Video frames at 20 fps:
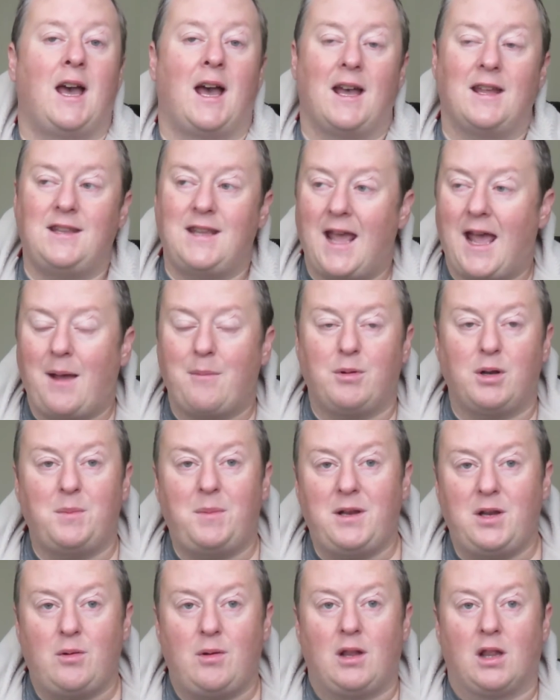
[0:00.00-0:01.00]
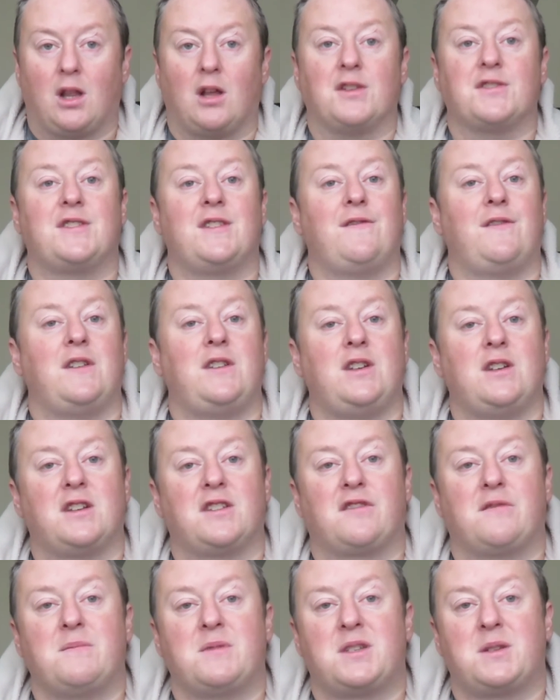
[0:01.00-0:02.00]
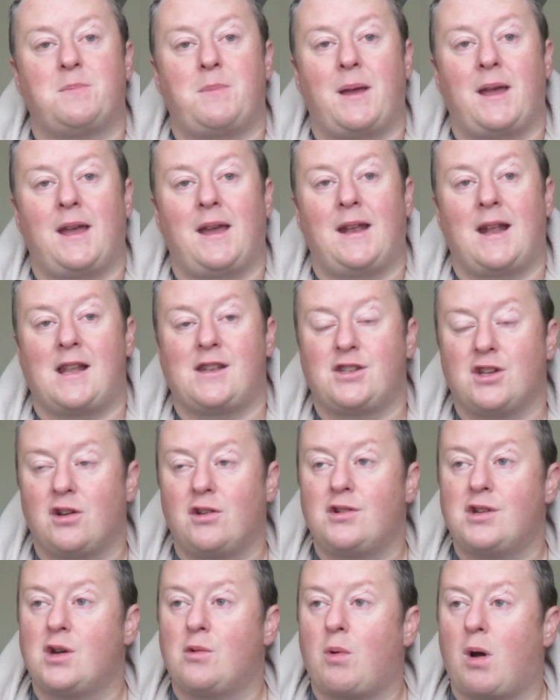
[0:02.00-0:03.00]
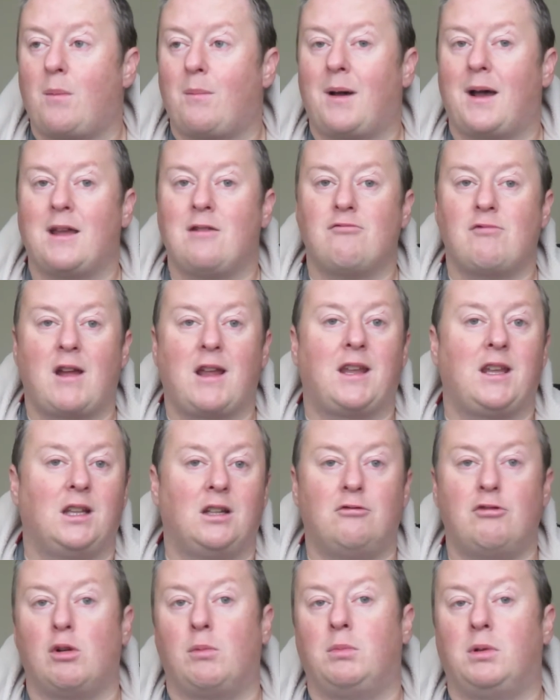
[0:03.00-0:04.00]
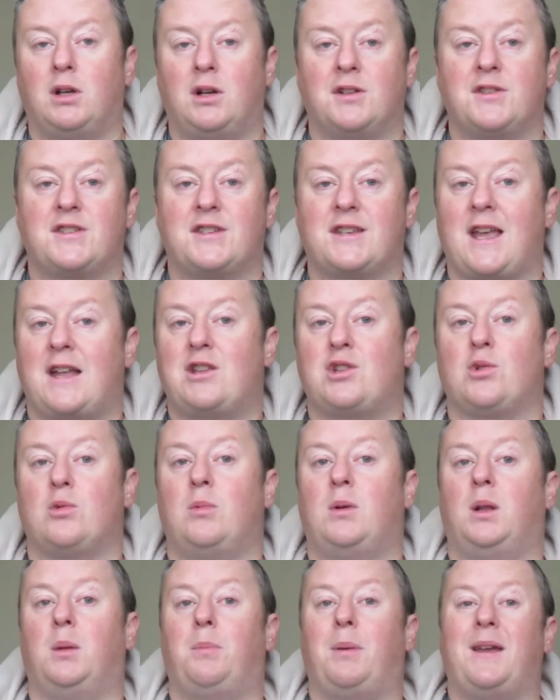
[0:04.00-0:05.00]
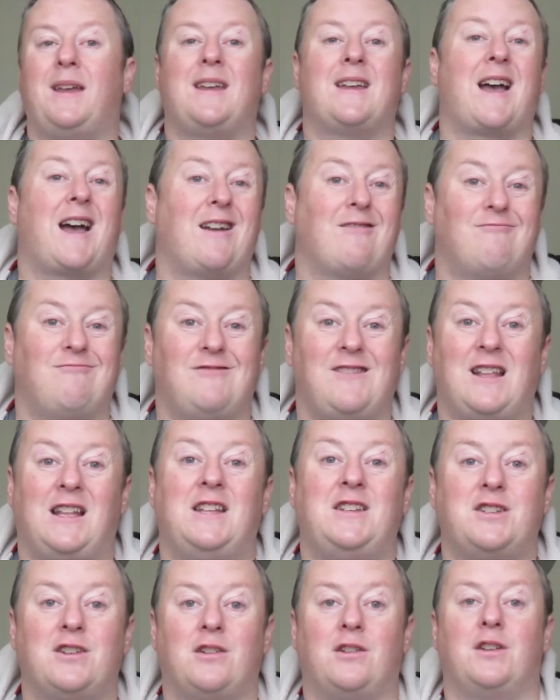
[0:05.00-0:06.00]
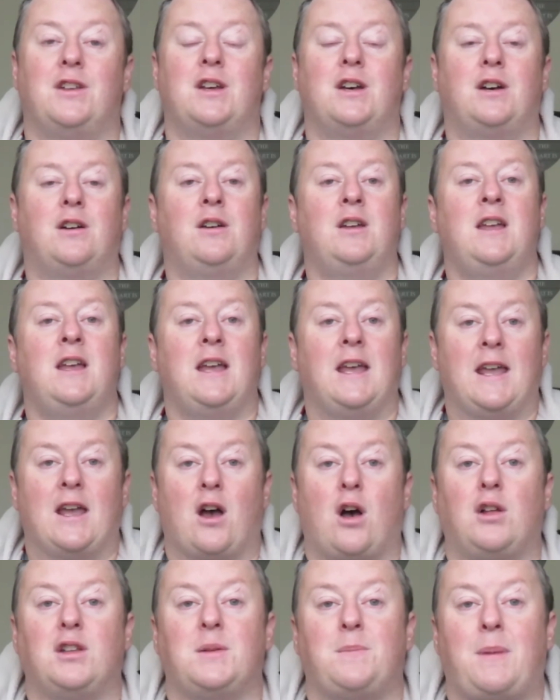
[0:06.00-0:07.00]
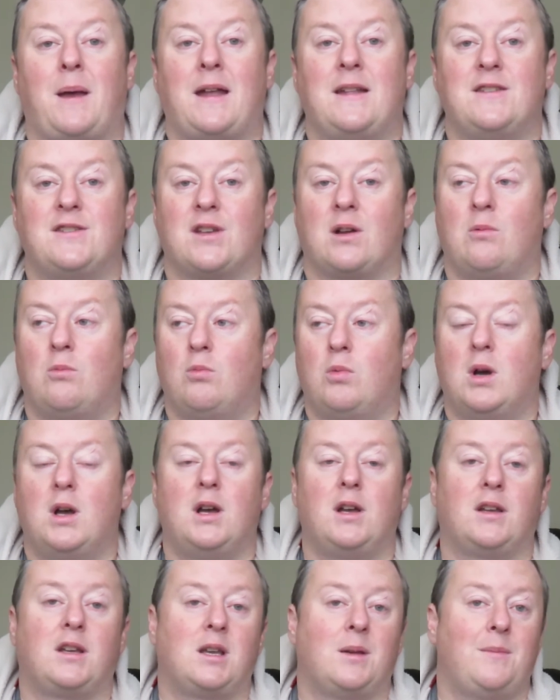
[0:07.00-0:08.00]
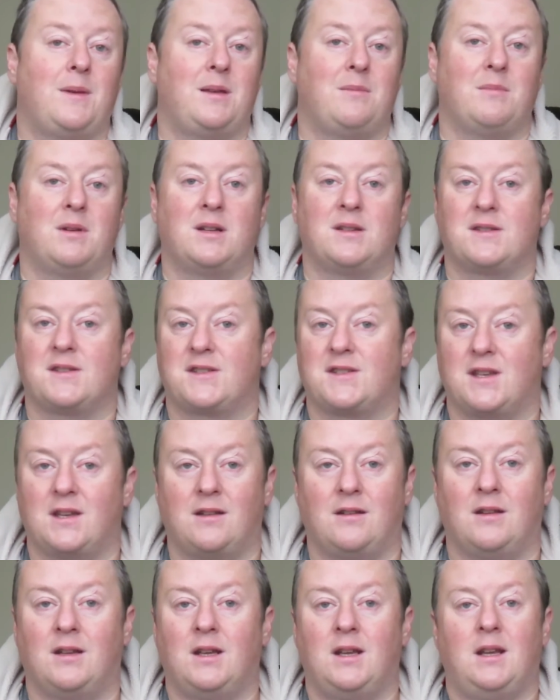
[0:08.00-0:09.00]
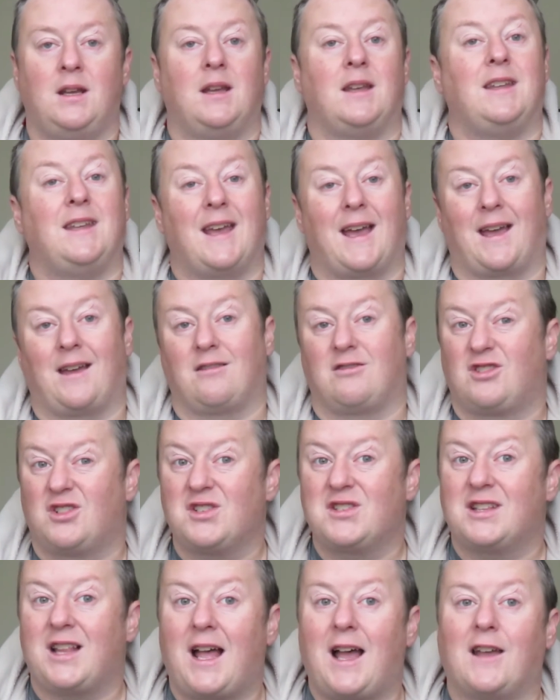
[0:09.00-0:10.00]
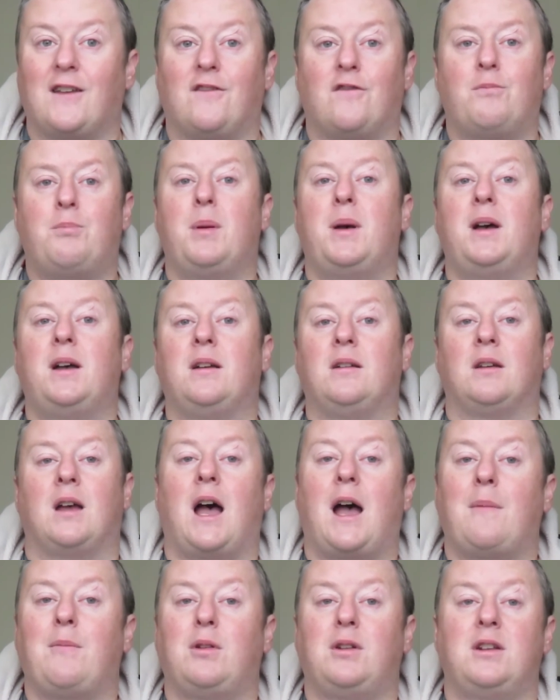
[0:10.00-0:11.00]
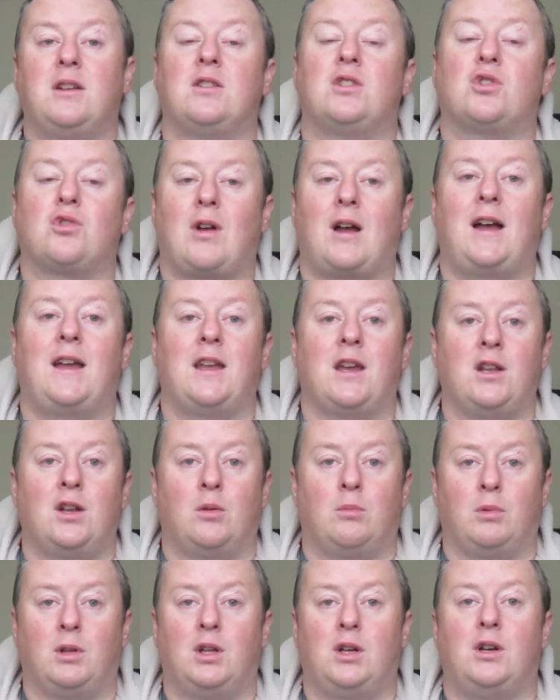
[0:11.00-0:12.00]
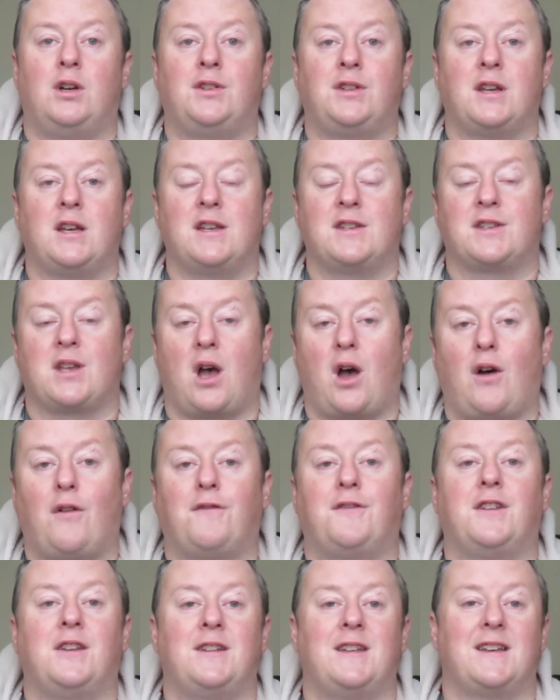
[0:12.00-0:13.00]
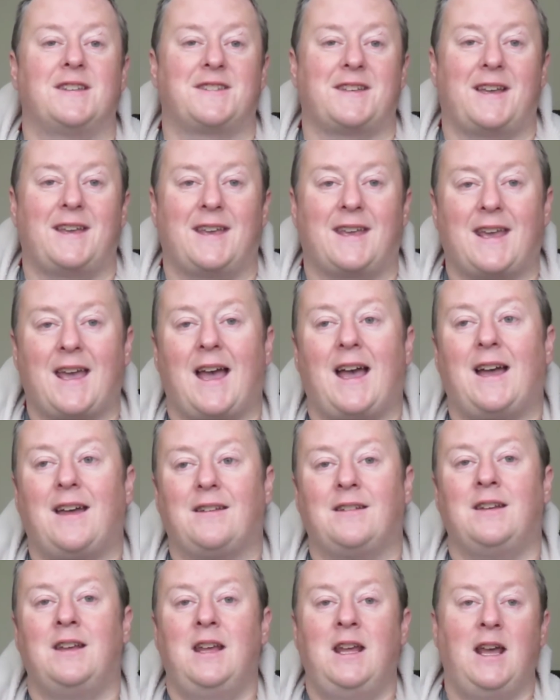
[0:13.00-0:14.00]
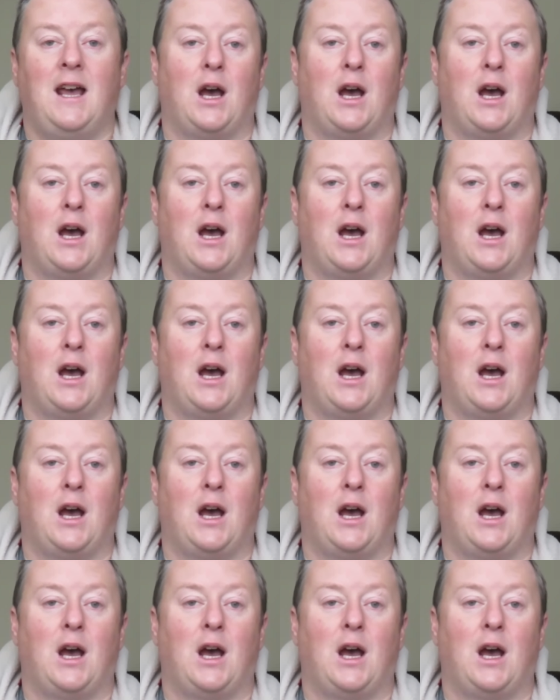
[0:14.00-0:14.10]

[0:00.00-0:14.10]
And yeah, I'm going to be doing lots of videos from Spain. I don't know what my regular upload schedule will be. I really don't know. It all depends on work commitments and yeah, just life. But I'm going to try and upload as often as I can.